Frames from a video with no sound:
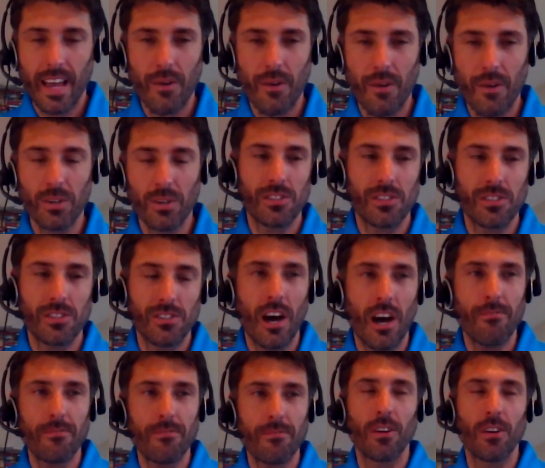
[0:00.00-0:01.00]
which is
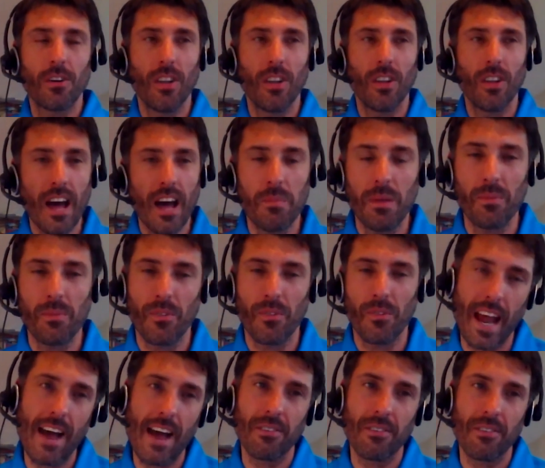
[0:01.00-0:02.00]
tough for a lot of people
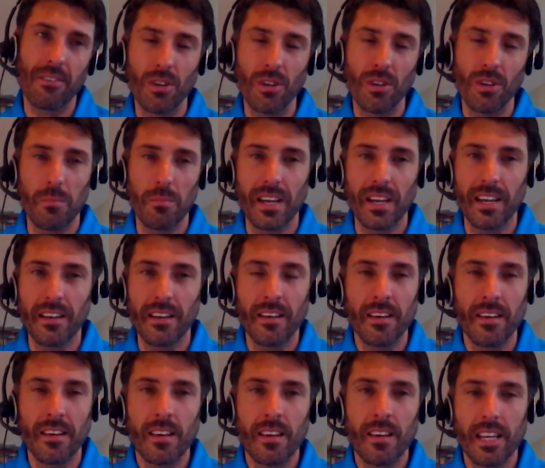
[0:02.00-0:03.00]
that haven't really been
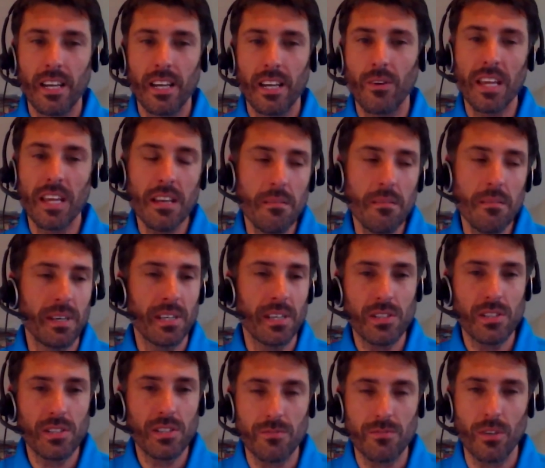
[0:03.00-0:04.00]
in
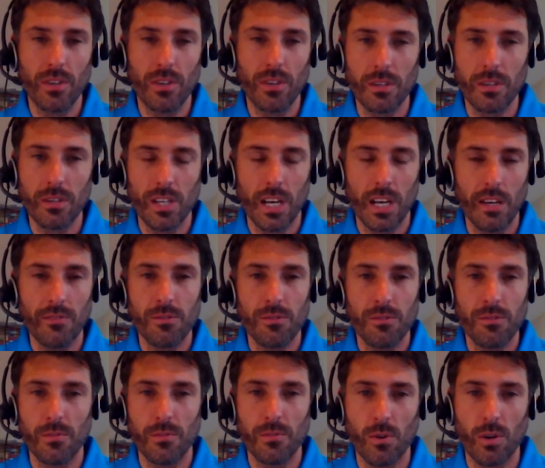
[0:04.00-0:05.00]
business for
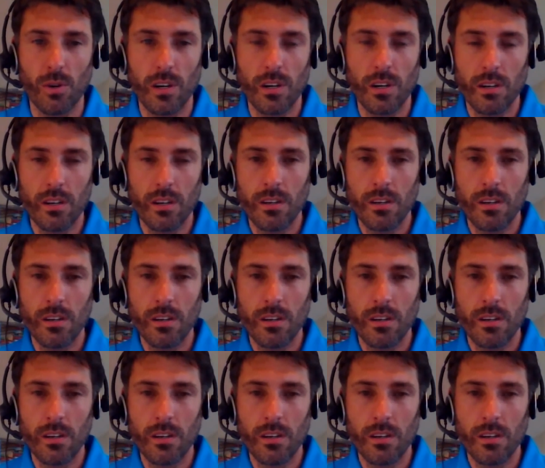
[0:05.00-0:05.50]
themselves before.